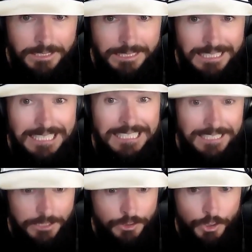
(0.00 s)

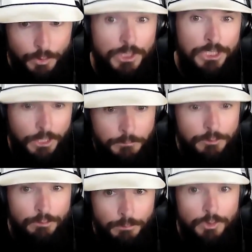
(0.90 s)
leaned into, which comes
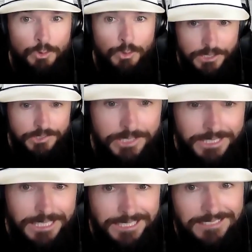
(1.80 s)
from trust
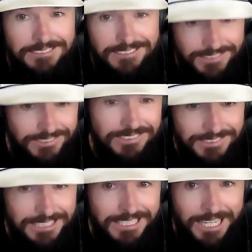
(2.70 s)
and
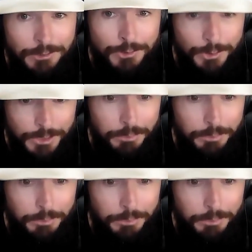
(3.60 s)
consistency in how you treat